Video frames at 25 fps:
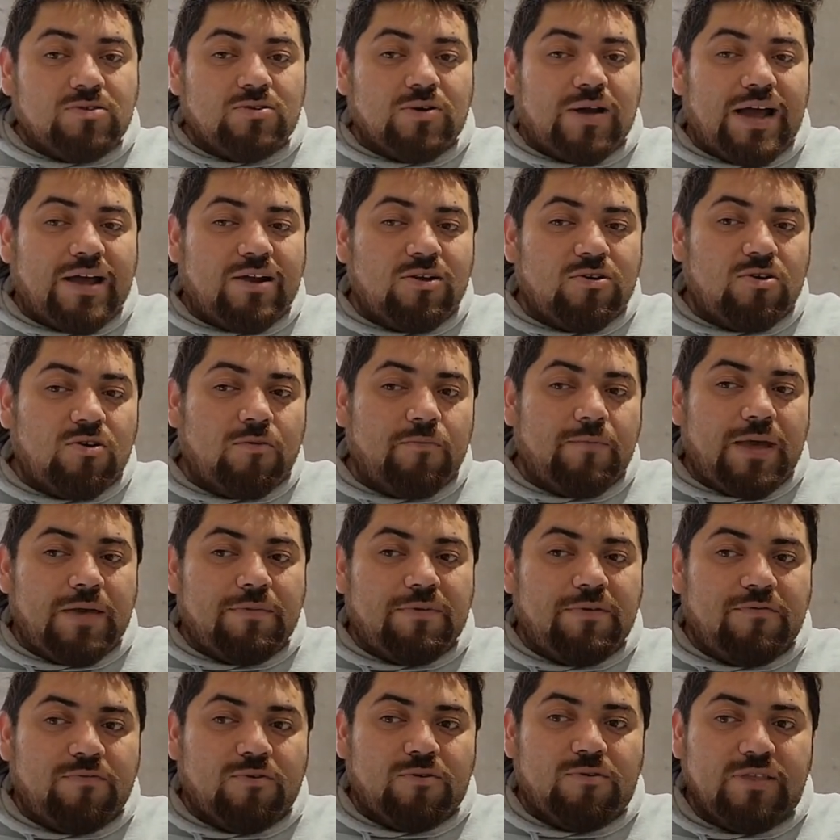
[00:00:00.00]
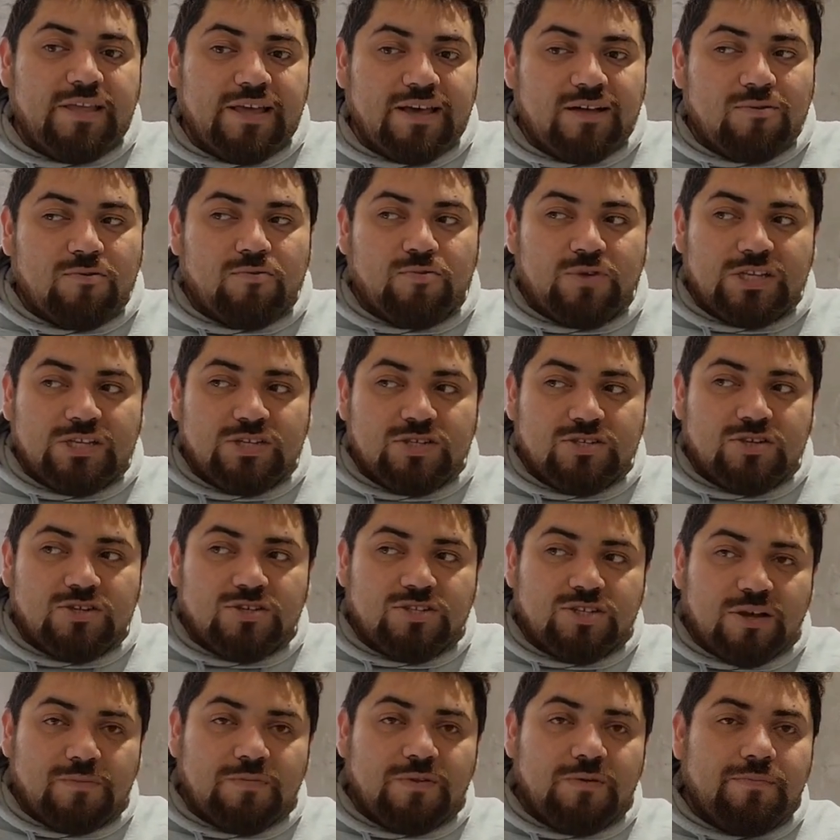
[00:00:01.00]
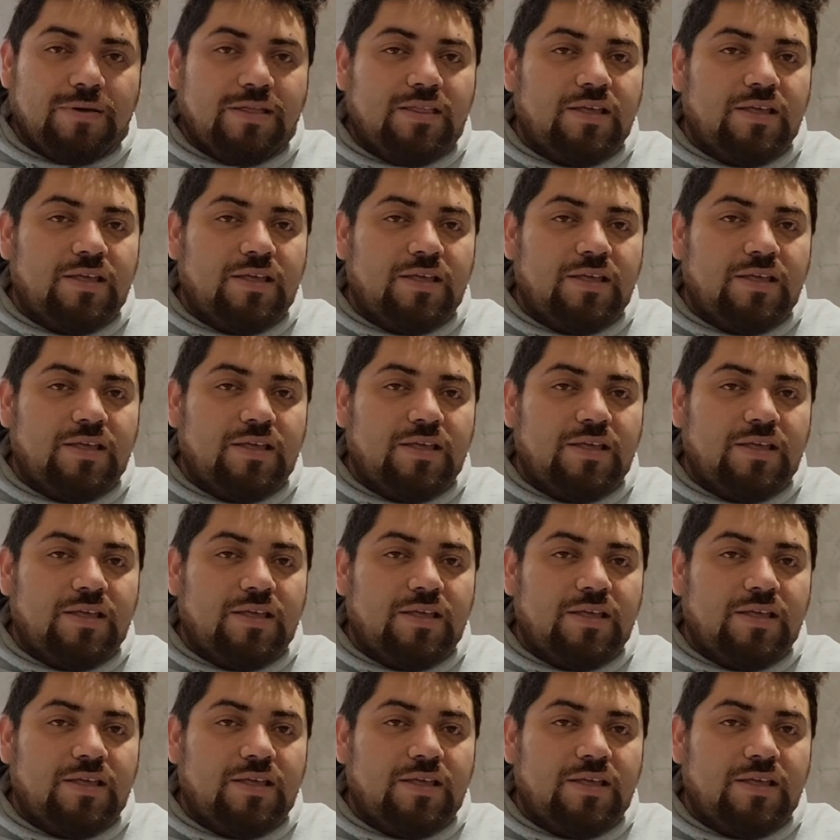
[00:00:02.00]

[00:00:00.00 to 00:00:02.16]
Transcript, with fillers: So I don't know, maybe for legal reasons or something.